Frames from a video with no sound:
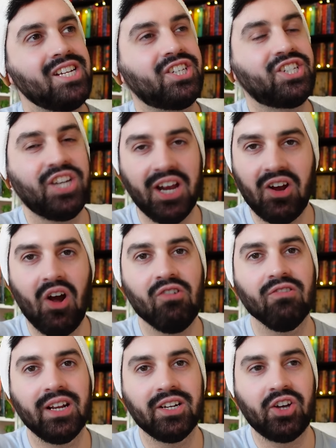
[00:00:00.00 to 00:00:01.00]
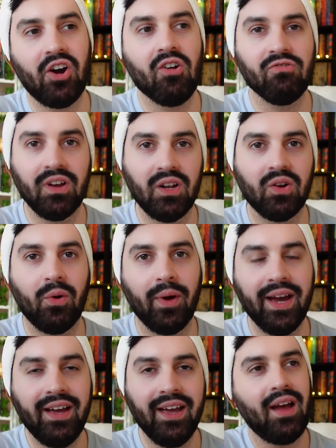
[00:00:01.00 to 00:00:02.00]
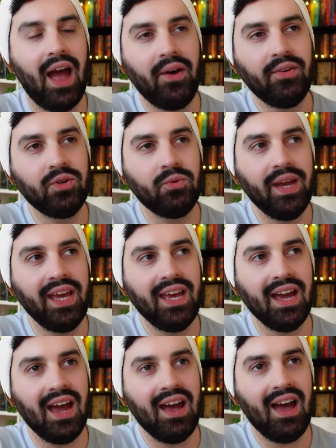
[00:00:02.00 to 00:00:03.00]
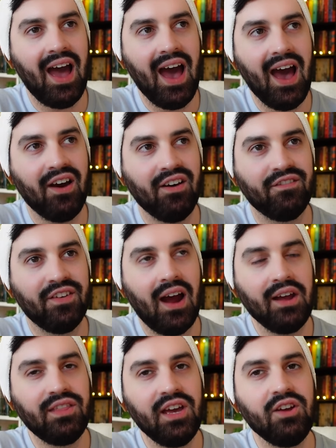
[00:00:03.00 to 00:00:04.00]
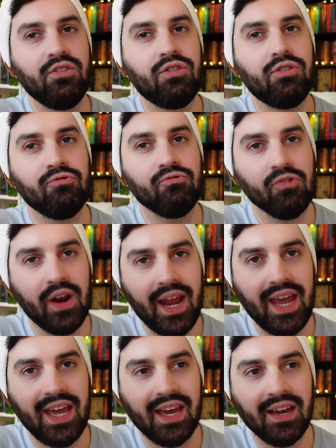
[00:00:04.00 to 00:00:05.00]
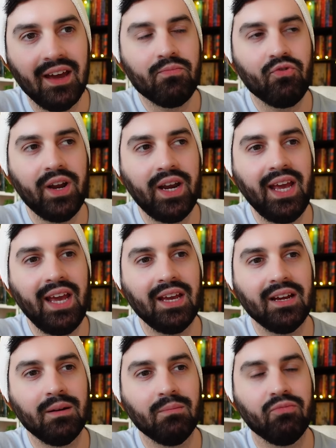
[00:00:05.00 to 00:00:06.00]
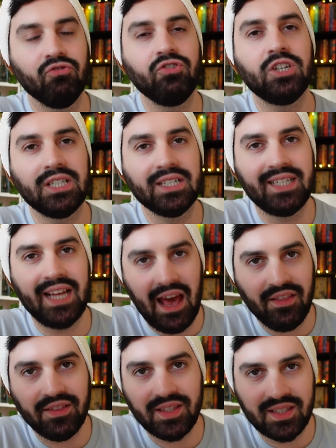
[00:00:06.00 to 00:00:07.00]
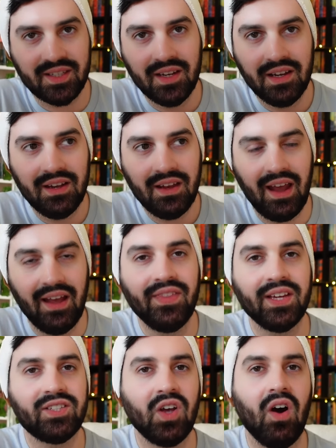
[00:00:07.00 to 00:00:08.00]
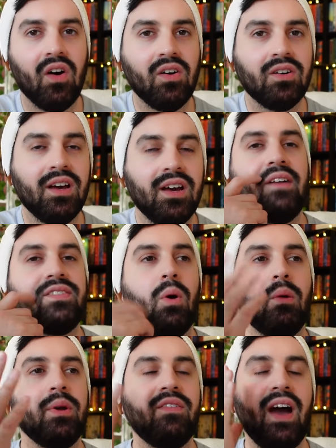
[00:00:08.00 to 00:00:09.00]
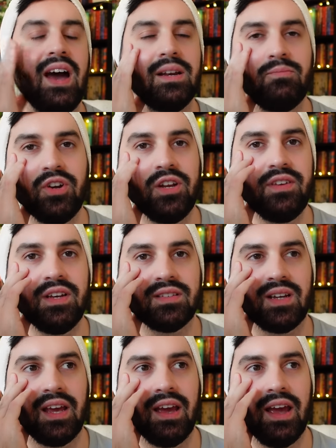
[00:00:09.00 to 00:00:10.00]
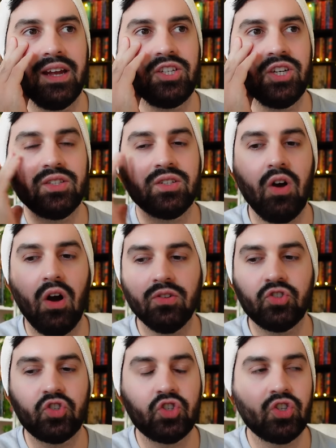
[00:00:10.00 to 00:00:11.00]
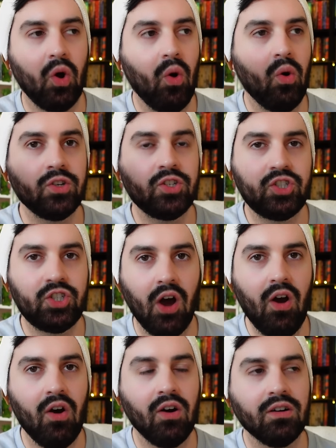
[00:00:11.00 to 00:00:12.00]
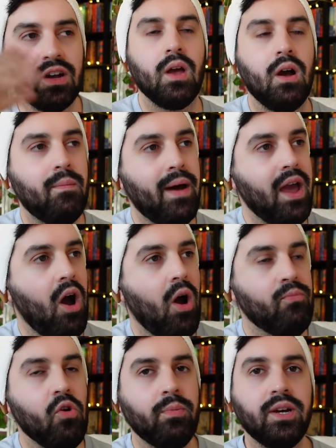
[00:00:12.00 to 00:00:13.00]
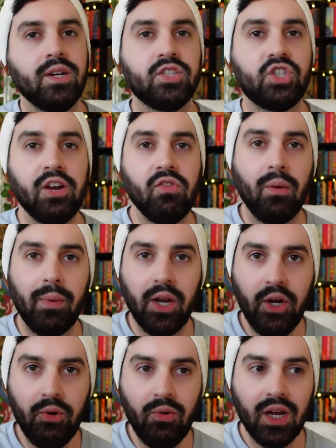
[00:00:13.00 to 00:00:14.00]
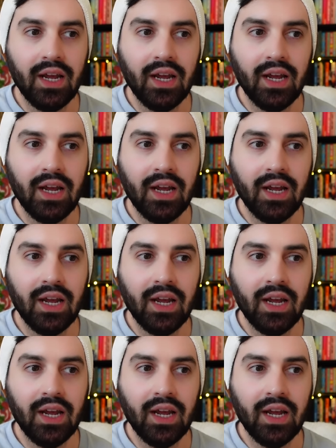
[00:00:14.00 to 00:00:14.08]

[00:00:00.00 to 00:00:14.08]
shit got real dark real quick. How do we have, I think, three pretty brutal deaths in this arc after what we've had previously. It just got so dark. Oh, my heart broke because General Blue,